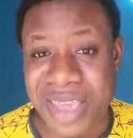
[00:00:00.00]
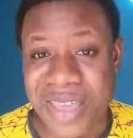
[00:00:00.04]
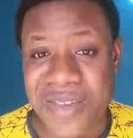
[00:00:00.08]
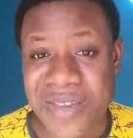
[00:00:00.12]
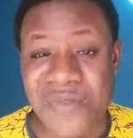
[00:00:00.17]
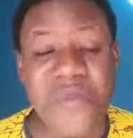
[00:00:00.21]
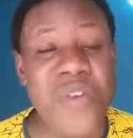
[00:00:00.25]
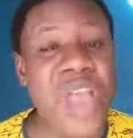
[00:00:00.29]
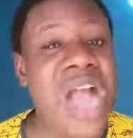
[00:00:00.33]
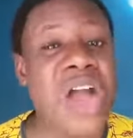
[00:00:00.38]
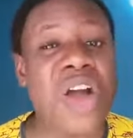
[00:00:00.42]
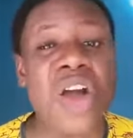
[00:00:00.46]

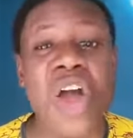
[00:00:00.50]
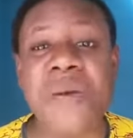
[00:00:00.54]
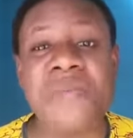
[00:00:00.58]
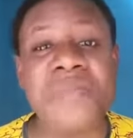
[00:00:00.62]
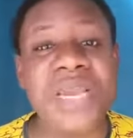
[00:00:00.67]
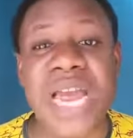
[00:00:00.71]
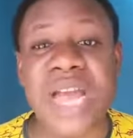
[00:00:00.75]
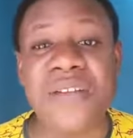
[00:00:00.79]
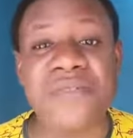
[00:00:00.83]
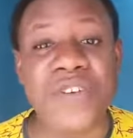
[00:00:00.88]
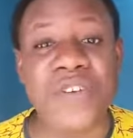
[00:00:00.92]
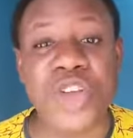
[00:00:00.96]
If you are
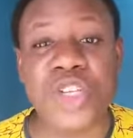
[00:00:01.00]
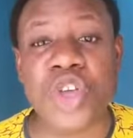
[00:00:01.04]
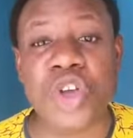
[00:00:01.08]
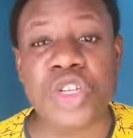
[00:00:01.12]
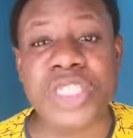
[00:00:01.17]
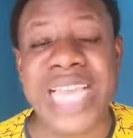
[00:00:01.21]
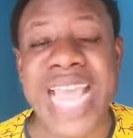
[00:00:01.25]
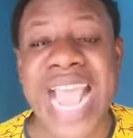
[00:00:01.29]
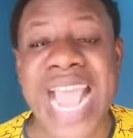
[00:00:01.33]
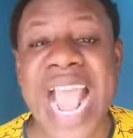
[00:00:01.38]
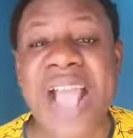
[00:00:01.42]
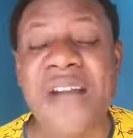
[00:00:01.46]
coming out for
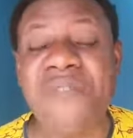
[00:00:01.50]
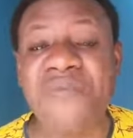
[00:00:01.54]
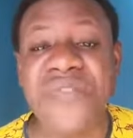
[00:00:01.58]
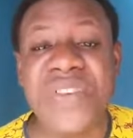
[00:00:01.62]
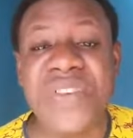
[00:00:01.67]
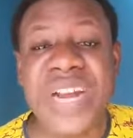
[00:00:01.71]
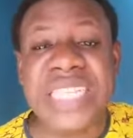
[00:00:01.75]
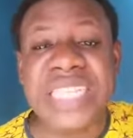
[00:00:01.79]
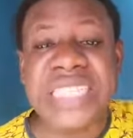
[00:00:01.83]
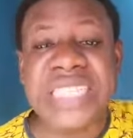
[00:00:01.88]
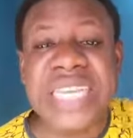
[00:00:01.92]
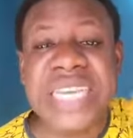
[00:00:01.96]
such,
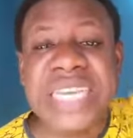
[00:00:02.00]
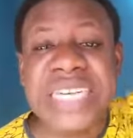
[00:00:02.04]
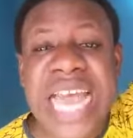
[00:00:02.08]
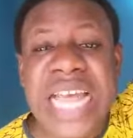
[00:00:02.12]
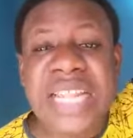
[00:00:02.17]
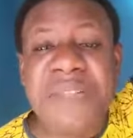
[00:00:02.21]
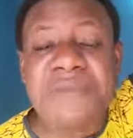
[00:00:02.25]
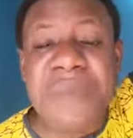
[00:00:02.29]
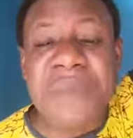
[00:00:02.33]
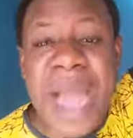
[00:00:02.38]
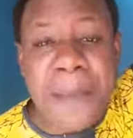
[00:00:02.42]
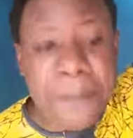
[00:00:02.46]
everything
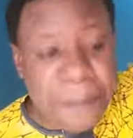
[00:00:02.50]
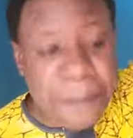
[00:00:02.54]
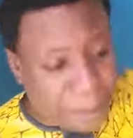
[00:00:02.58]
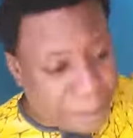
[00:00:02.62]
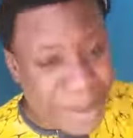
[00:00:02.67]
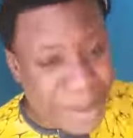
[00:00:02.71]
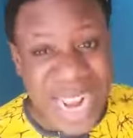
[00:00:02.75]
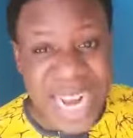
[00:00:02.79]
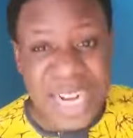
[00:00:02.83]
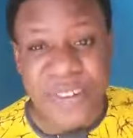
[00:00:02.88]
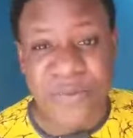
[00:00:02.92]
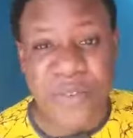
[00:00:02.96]
that man
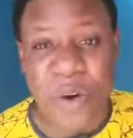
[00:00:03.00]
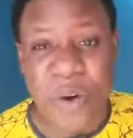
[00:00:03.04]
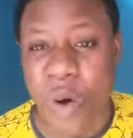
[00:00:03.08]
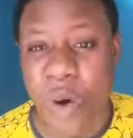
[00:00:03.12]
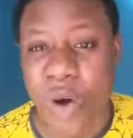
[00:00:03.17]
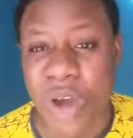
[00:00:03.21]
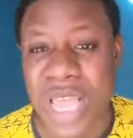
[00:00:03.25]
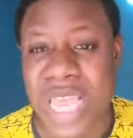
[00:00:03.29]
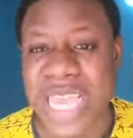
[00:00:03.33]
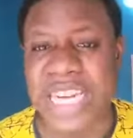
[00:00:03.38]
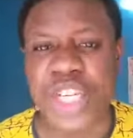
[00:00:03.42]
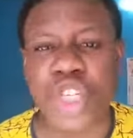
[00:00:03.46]
prayed
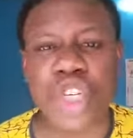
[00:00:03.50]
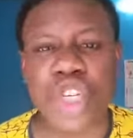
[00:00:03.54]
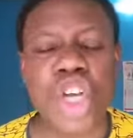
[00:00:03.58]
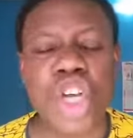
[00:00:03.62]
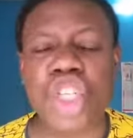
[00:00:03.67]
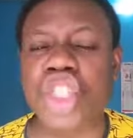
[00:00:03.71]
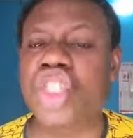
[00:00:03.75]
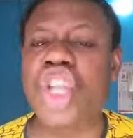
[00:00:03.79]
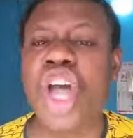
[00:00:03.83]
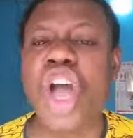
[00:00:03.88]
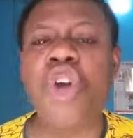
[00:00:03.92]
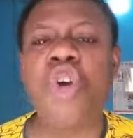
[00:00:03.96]
for
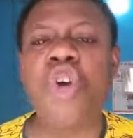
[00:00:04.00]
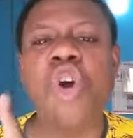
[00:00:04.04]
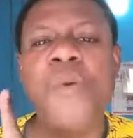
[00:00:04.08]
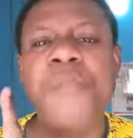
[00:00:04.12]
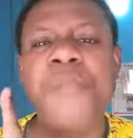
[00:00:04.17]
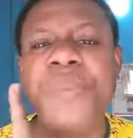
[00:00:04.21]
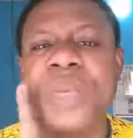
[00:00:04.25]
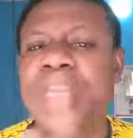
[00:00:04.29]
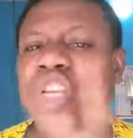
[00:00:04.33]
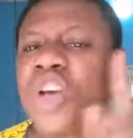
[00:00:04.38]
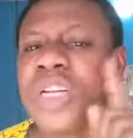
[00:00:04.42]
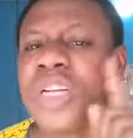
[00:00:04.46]
does not go
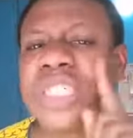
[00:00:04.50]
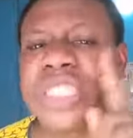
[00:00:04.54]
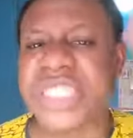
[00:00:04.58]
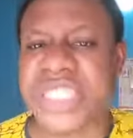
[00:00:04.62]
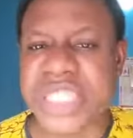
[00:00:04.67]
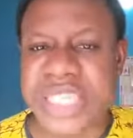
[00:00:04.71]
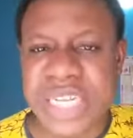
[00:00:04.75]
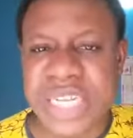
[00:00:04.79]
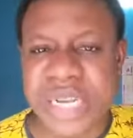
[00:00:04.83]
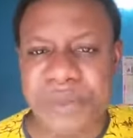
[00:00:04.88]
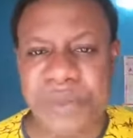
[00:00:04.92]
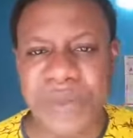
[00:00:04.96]
beyond the
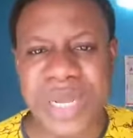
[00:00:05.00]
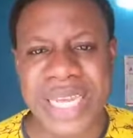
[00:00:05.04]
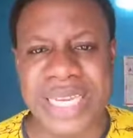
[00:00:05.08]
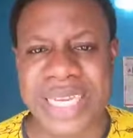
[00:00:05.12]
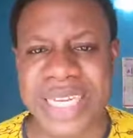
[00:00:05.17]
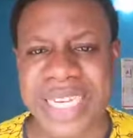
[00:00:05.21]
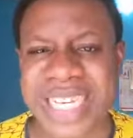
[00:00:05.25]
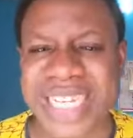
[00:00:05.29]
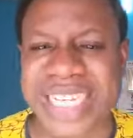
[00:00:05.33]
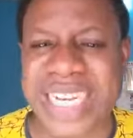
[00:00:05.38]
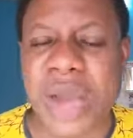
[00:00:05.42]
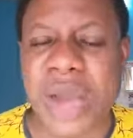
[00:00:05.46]
sleep.
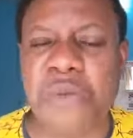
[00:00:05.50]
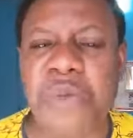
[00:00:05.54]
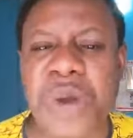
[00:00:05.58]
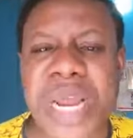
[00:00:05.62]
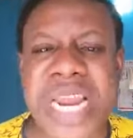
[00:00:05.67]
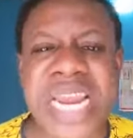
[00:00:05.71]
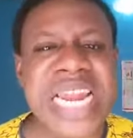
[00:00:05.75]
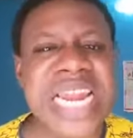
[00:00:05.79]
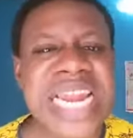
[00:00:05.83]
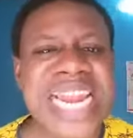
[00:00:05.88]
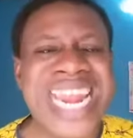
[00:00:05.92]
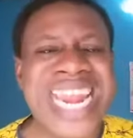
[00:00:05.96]
They
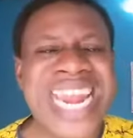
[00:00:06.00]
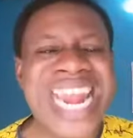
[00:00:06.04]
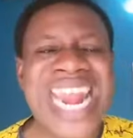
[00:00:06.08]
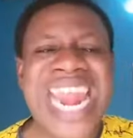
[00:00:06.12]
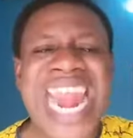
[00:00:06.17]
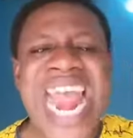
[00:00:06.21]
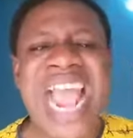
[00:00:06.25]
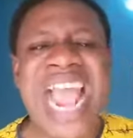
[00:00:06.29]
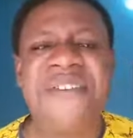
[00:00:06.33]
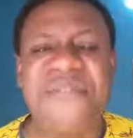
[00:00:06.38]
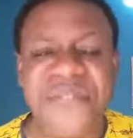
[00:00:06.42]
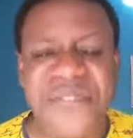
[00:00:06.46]
will
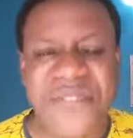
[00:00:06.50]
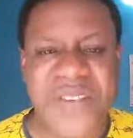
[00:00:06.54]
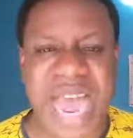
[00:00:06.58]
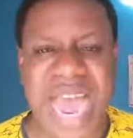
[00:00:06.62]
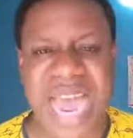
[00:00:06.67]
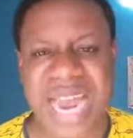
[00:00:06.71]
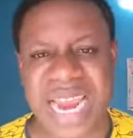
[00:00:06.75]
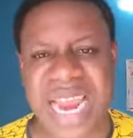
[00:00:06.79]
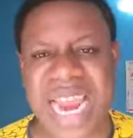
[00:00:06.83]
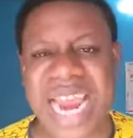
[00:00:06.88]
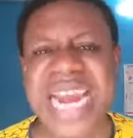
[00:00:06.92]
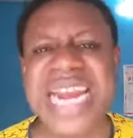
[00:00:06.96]

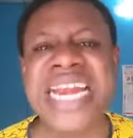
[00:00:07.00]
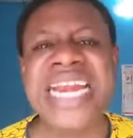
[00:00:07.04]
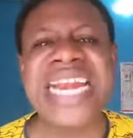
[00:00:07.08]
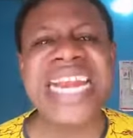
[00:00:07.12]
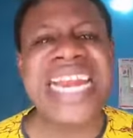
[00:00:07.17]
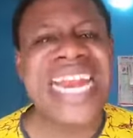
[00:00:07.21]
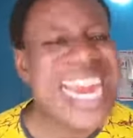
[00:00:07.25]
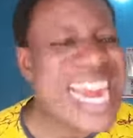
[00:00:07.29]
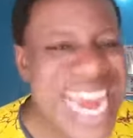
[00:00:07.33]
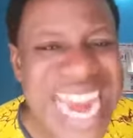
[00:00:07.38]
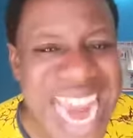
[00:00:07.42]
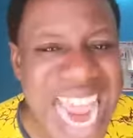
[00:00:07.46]
never
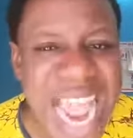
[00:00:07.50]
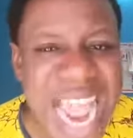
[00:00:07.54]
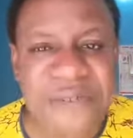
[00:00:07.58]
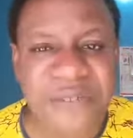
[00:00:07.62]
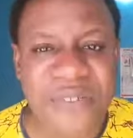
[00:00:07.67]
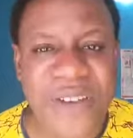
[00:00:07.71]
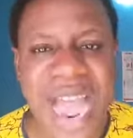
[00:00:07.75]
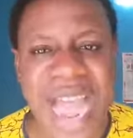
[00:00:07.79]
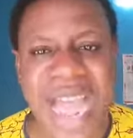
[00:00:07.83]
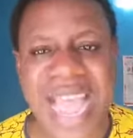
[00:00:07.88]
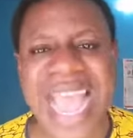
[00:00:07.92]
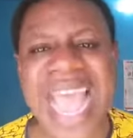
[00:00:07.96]

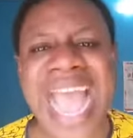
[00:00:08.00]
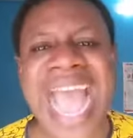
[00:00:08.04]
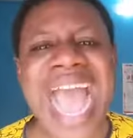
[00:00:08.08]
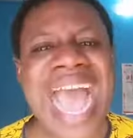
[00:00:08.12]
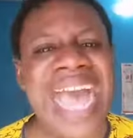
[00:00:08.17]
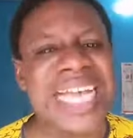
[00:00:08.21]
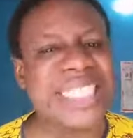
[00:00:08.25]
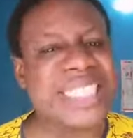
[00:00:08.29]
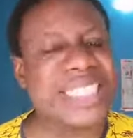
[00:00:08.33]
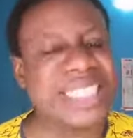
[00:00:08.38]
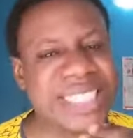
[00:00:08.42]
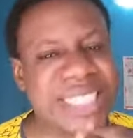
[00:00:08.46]
never
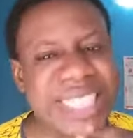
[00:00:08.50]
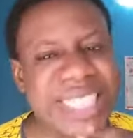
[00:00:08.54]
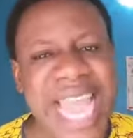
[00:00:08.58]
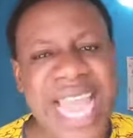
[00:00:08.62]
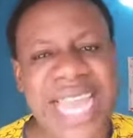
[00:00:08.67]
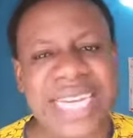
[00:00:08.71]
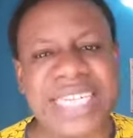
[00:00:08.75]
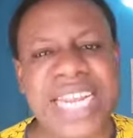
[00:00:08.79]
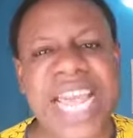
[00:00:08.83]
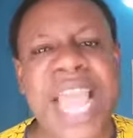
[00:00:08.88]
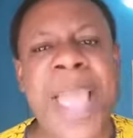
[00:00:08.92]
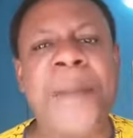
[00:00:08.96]

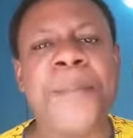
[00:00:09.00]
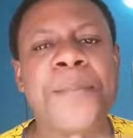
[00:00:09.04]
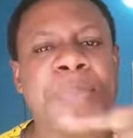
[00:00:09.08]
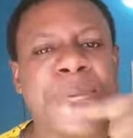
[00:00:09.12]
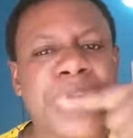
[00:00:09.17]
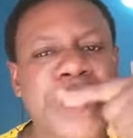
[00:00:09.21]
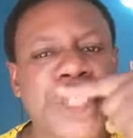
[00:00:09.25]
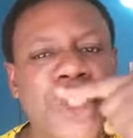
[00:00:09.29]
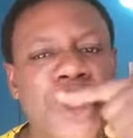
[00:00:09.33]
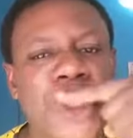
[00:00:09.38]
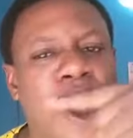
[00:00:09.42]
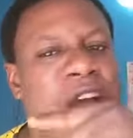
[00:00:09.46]
ascend
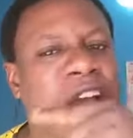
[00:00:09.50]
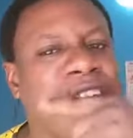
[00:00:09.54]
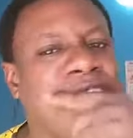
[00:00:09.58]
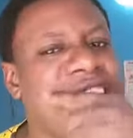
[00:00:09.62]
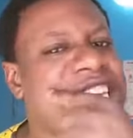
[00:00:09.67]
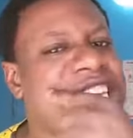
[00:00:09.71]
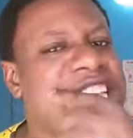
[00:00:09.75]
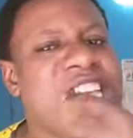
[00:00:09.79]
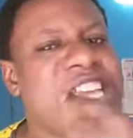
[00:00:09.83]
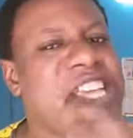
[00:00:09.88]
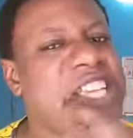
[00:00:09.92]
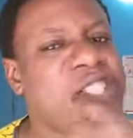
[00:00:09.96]

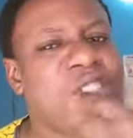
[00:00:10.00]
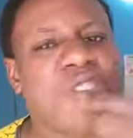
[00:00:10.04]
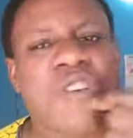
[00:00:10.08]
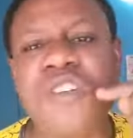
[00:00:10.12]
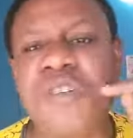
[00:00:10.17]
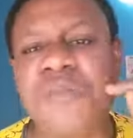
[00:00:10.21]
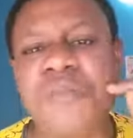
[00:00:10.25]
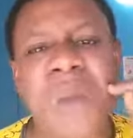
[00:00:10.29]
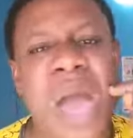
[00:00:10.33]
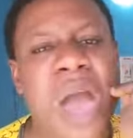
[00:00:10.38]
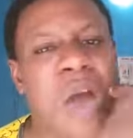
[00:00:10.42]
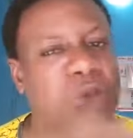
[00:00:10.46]
beyond his
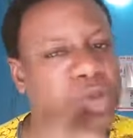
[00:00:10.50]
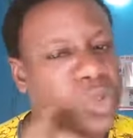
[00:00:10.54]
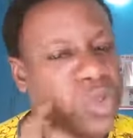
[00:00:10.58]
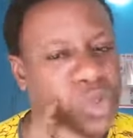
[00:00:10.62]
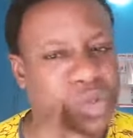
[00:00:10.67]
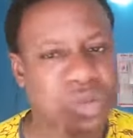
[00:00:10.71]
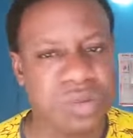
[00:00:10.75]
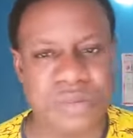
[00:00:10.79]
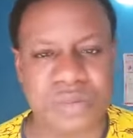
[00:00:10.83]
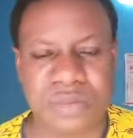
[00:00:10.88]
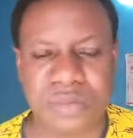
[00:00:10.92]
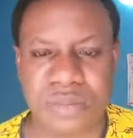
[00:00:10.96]
own
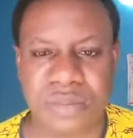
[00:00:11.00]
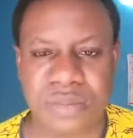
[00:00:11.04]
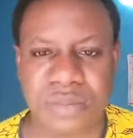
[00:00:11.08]
mouth.